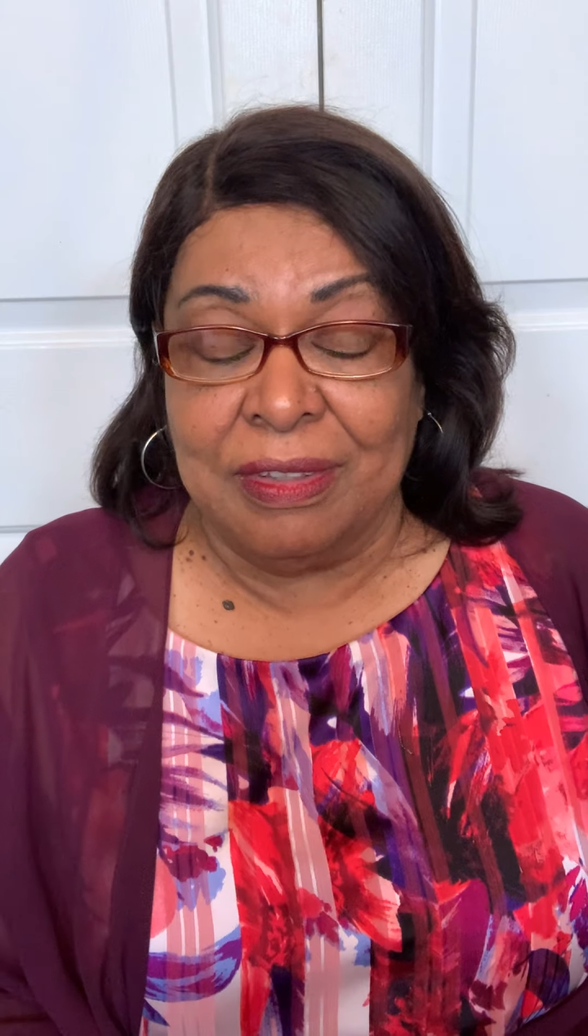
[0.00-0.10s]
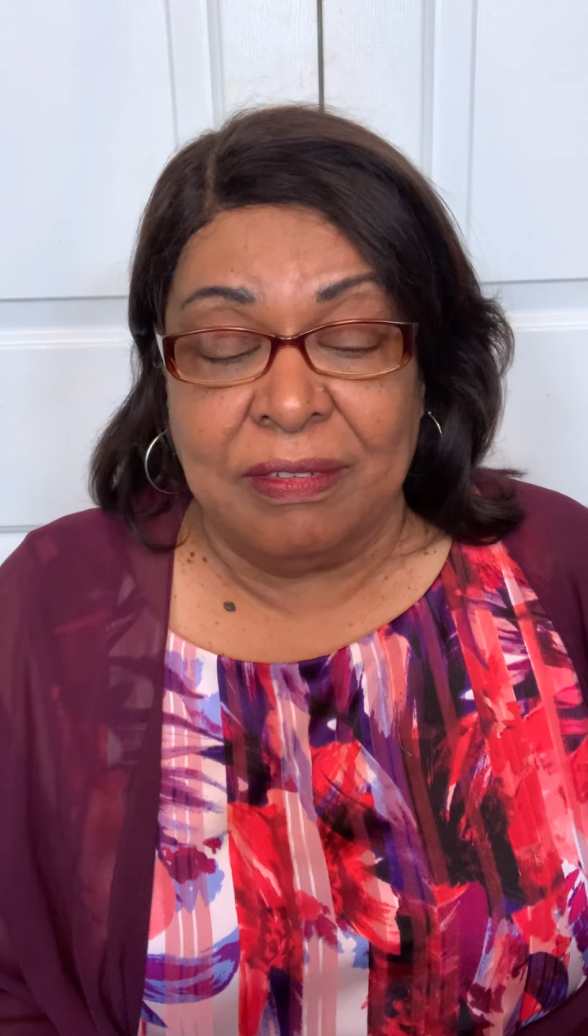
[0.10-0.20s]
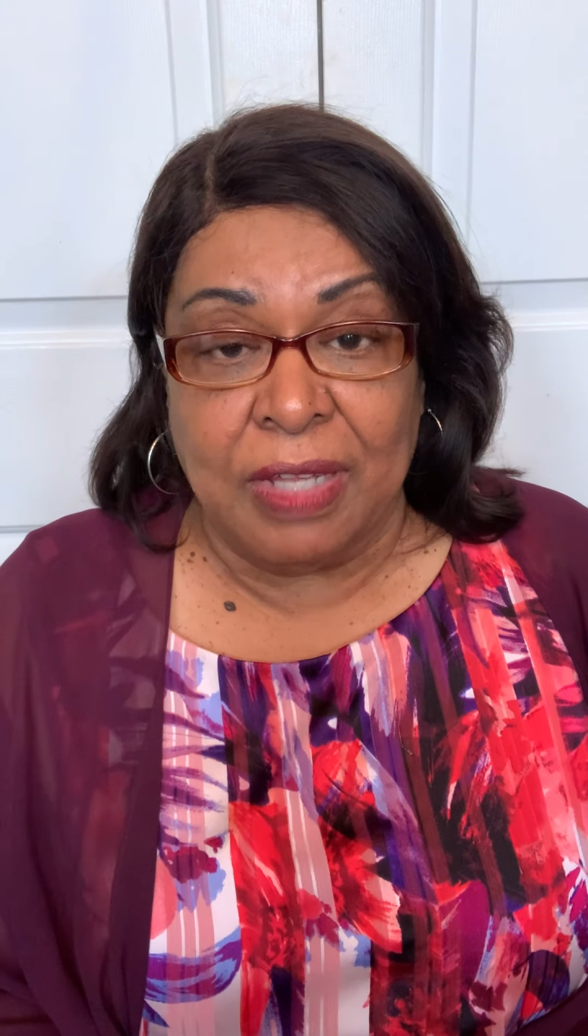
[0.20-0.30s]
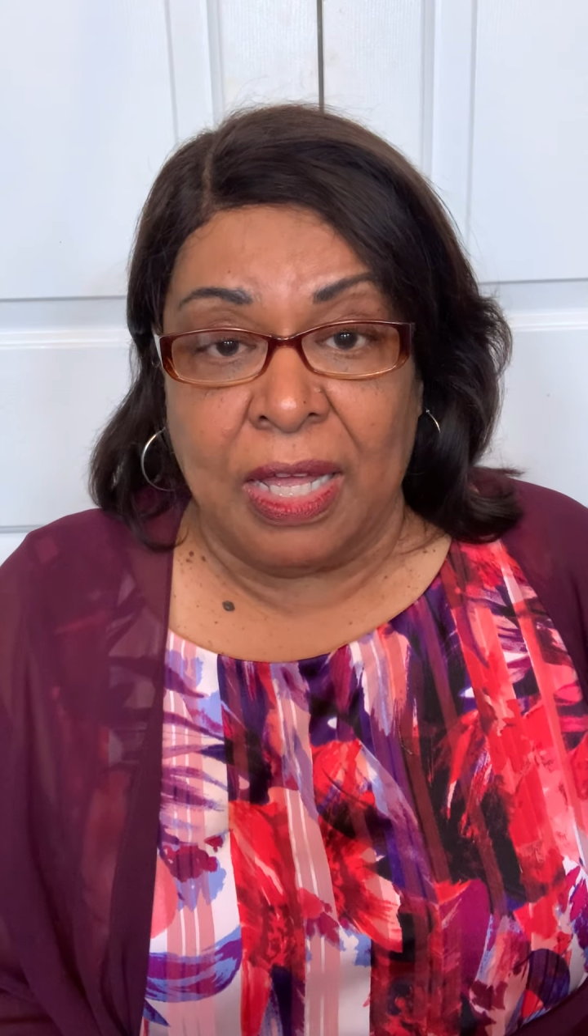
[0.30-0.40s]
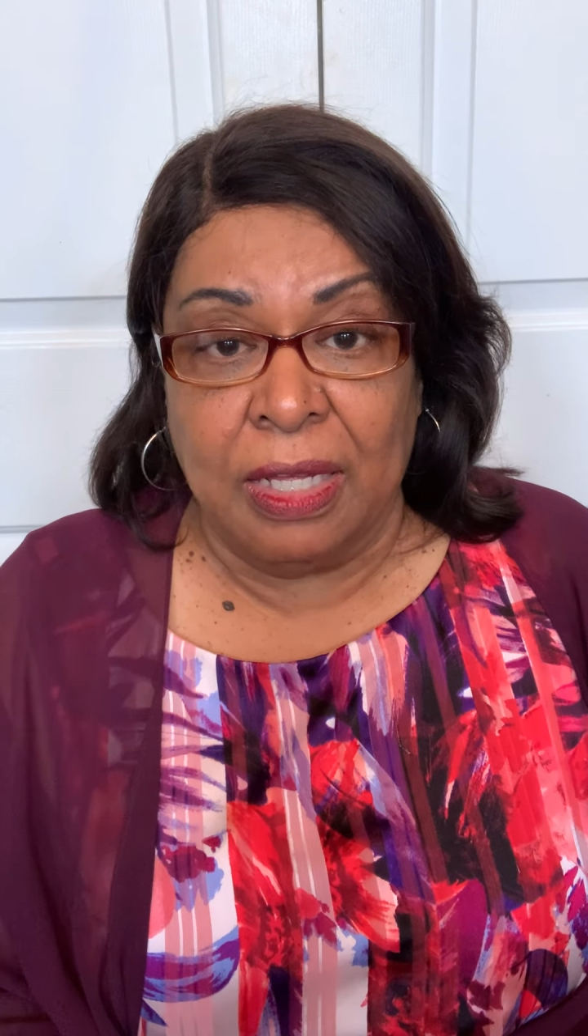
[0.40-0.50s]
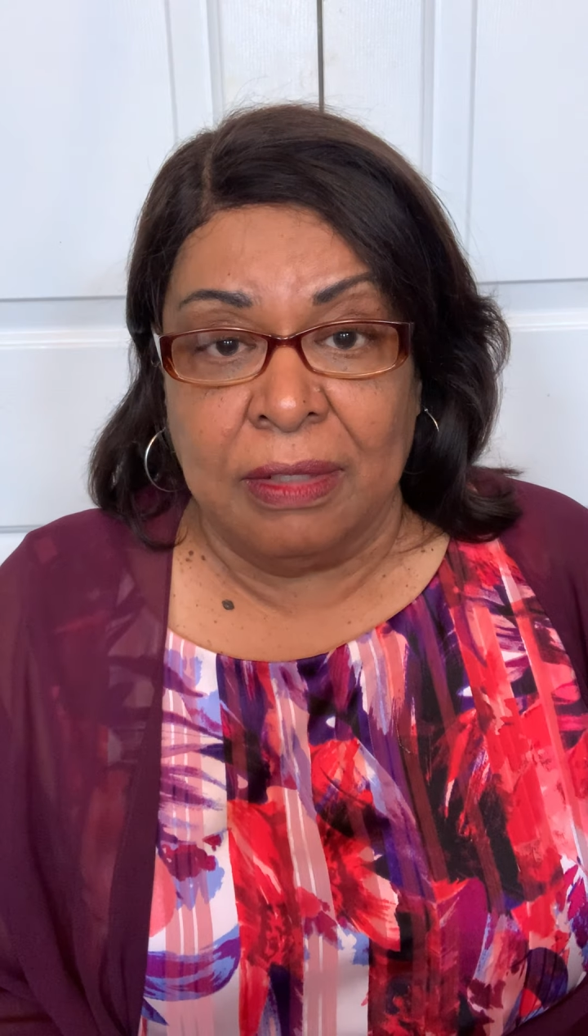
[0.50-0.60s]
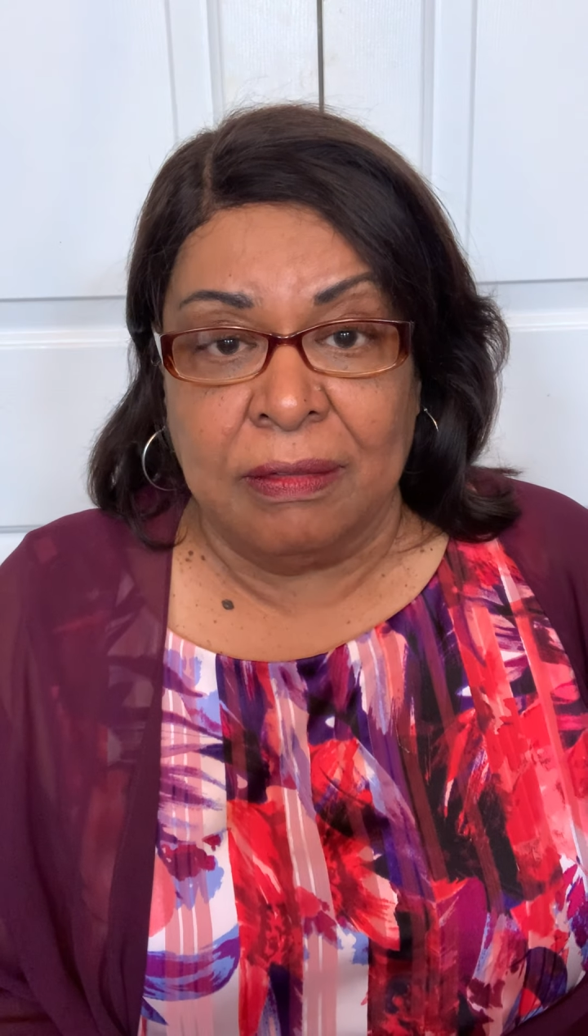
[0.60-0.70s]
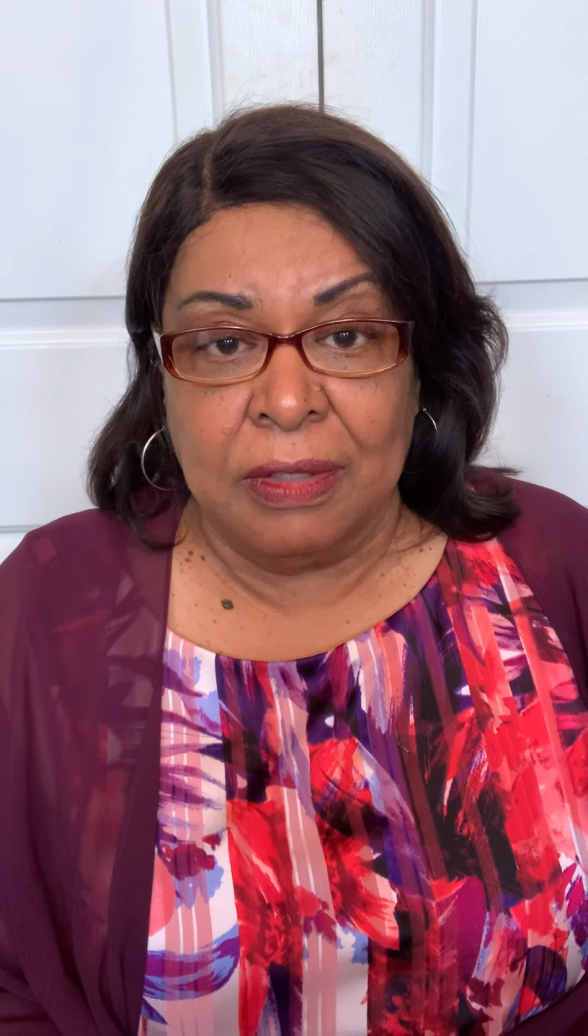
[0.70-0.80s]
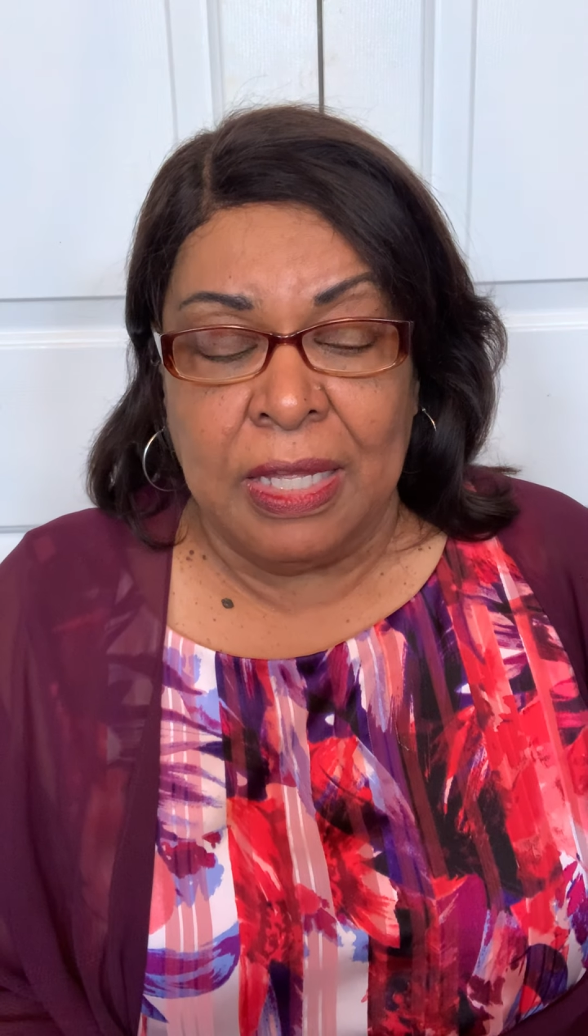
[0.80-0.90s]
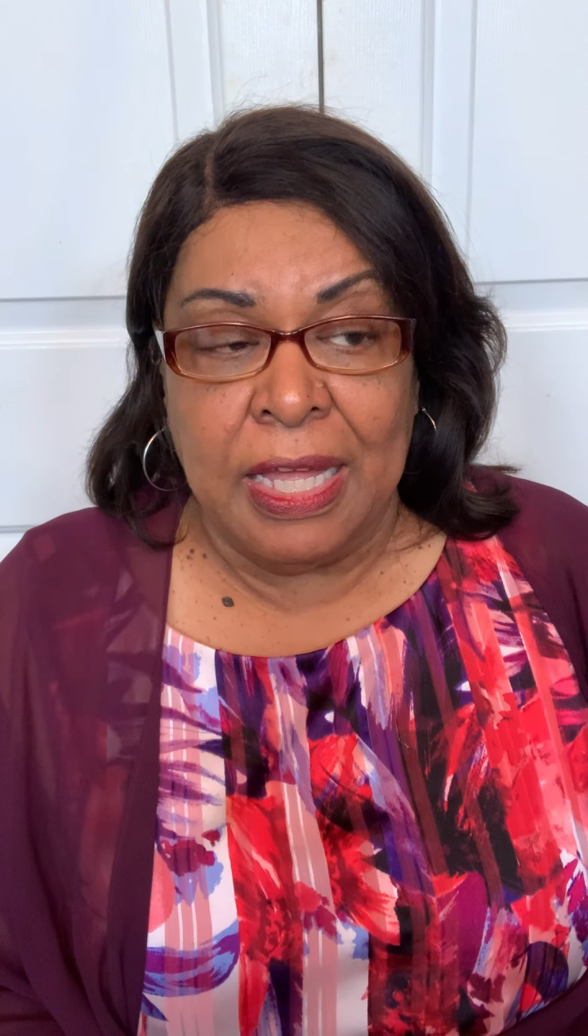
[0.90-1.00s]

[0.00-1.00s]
the signs.